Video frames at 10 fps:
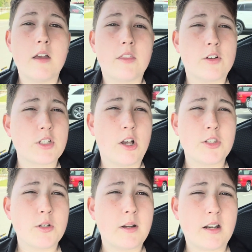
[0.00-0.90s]
There's
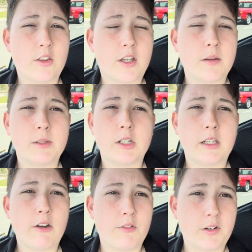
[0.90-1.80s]
also another
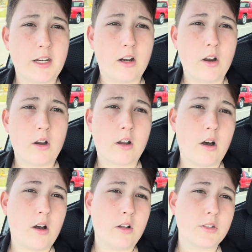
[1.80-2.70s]
community over here
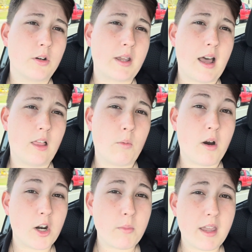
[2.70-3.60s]
called Ocala
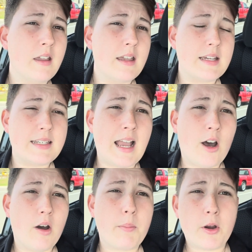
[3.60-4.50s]
Waterway.
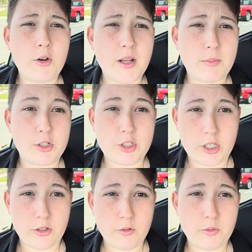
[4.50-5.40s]
Now, pro number
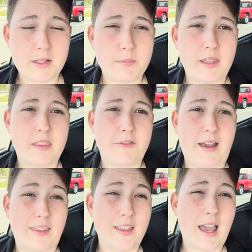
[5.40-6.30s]
two would be the
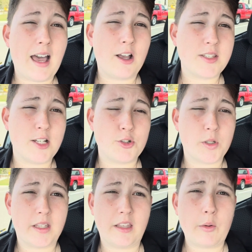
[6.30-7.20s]
fact that how
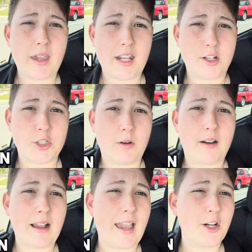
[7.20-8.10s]
centrally located.
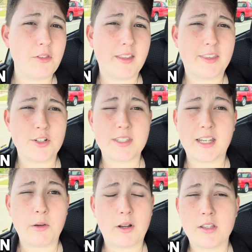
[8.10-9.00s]
I don't think there's
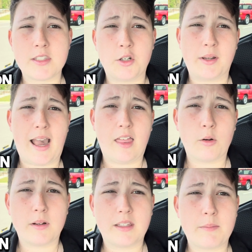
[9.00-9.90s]
anywhere else in Ocala
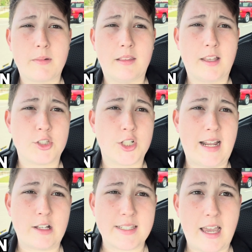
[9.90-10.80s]
really, unless you're
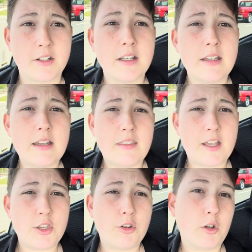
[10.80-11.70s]
downtown, that
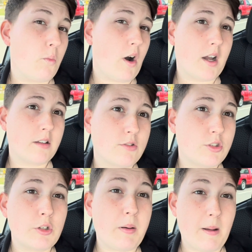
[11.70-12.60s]
you could walk
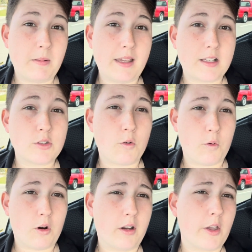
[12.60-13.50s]
to Publix
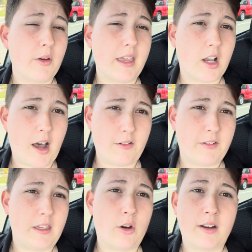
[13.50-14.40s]
or go get
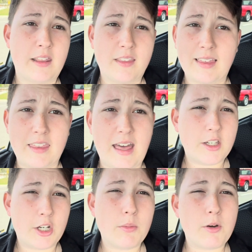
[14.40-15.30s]
coffee or anything like that.
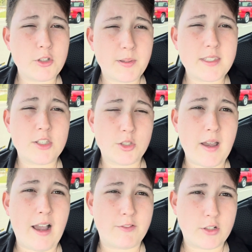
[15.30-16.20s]
Most places you
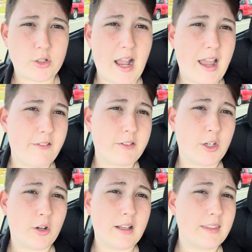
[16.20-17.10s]
have to drive,
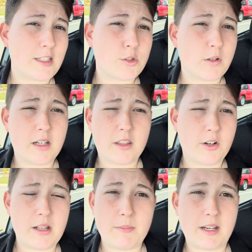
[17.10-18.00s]
at least 20 to
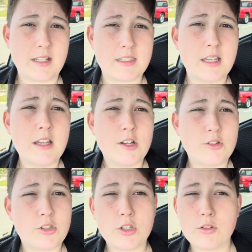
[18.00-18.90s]
30 minutes
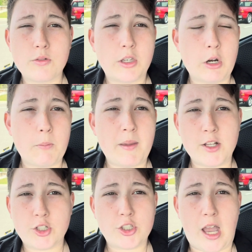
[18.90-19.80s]
to,
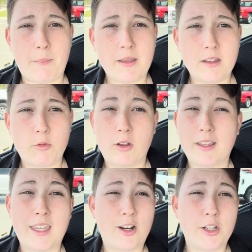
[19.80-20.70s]
major shopping. Well,
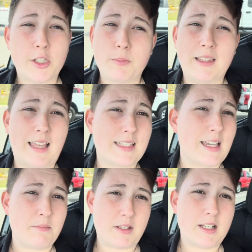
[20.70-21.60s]
here you'd be like
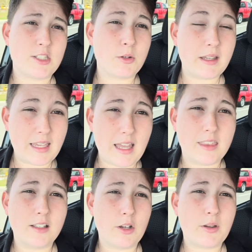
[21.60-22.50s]
10 minutes. So again,
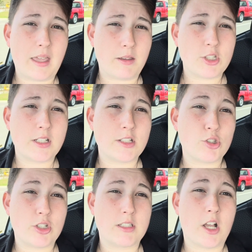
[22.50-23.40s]
the location is
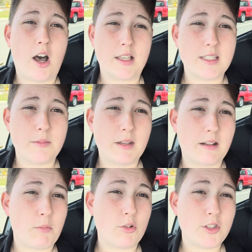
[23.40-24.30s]
just awesome, and
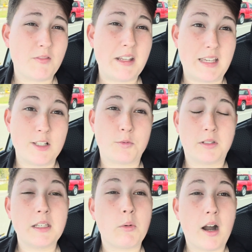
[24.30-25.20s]
most of it is
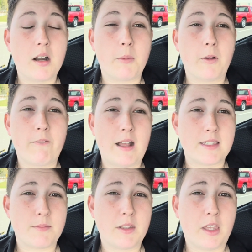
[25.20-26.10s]
really walkable if that's
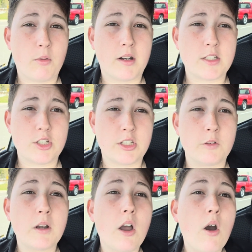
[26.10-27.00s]
something you wanted to do,
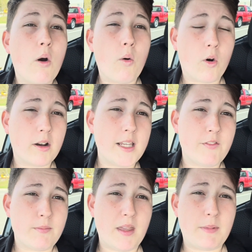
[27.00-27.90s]
or
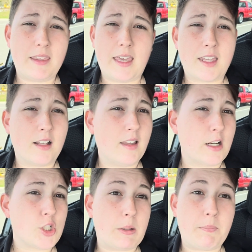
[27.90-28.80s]
even maybe like an
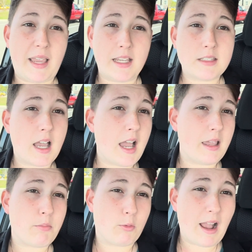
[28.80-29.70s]
electric bike
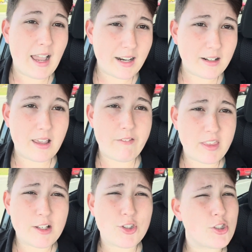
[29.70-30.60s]
type ride.
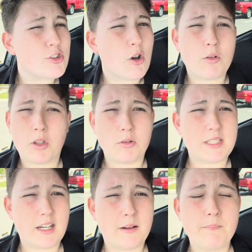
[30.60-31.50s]
Everything's just so close
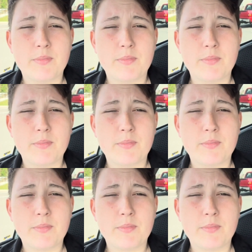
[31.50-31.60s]
here.